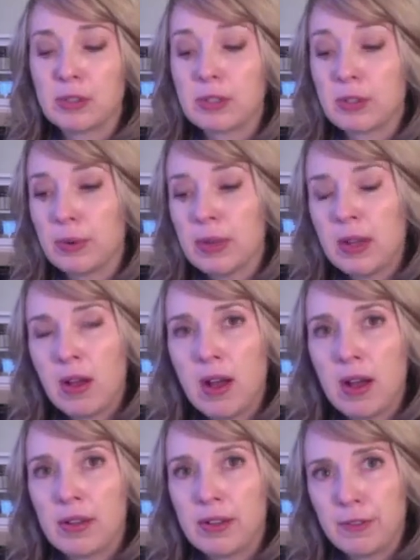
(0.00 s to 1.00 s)
So
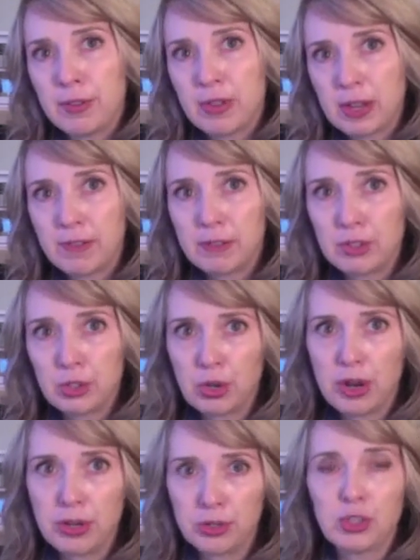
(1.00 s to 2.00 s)
if you think of a
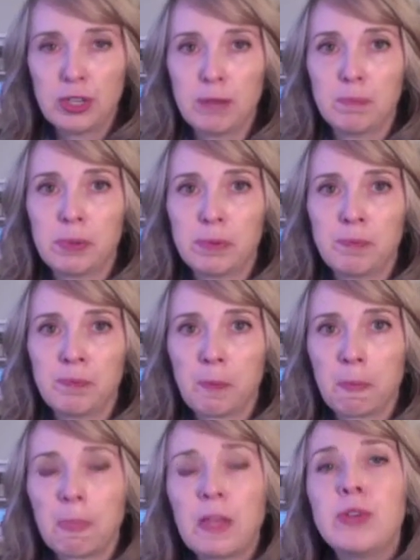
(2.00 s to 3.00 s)
strong ship,
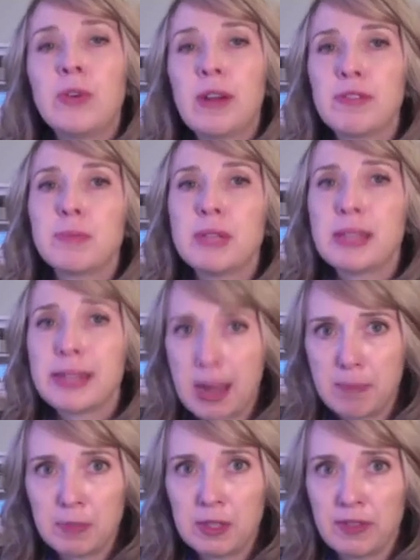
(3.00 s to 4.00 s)
you have to be the
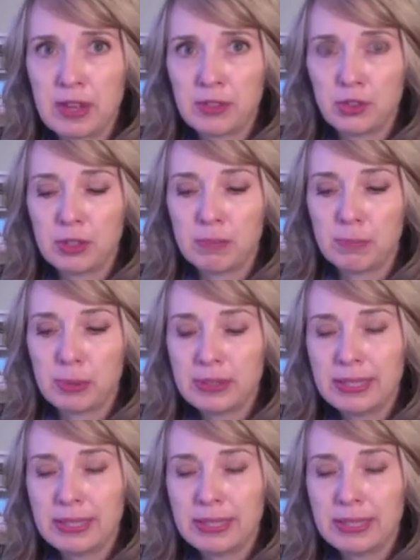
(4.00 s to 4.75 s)
captain of that ship.